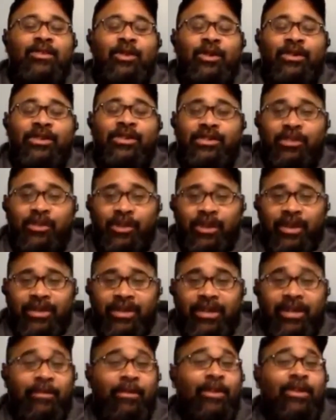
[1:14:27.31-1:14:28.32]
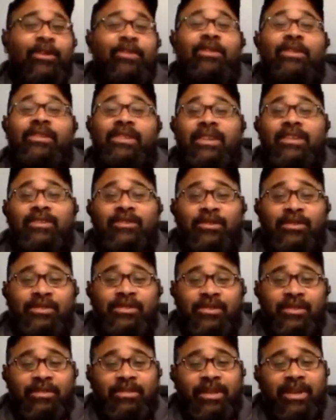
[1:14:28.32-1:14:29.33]
short stories. And I'm only going to say
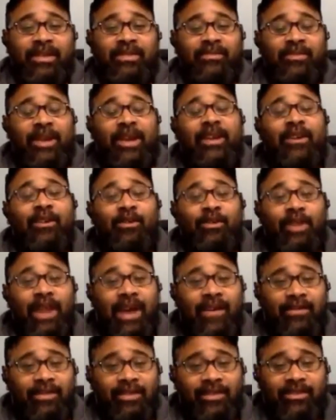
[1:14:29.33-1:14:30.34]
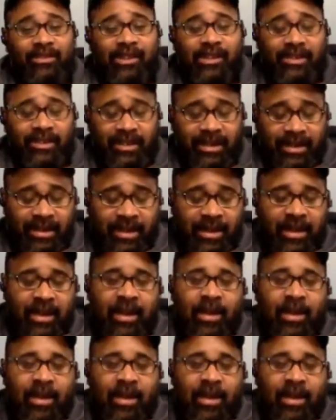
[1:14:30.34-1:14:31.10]
short stories because writing a whole novel is crazy.